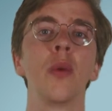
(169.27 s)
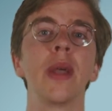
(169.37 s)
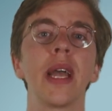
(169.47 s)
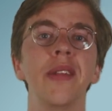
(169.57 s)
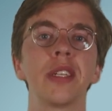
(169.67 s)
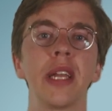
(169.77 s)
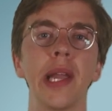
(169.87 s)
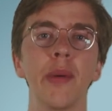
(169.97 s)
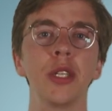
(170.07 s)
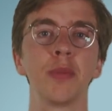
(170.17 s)
we can
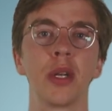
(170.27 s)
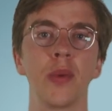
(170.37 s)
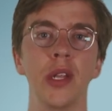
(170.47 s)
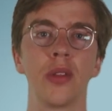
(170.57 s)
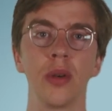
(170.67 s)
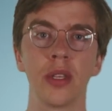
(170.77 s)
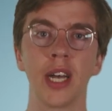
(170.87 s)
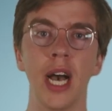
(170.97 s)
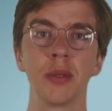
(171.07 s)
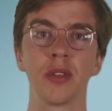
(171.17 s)
distinguish between 2
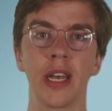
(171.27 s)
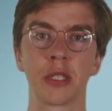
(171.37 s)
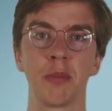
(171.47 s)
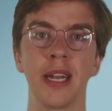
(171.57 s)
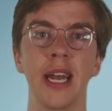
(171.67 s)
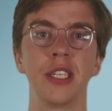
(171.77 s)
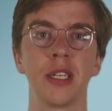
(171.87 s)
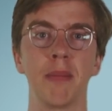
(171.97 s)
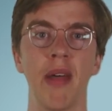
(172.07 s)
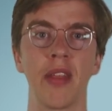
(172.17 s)
types of
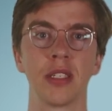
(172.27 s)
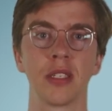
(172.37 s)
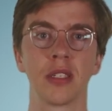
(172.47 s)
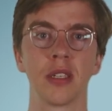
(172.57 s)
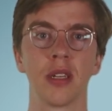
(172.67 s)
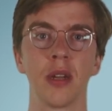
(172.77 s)
explanation methods.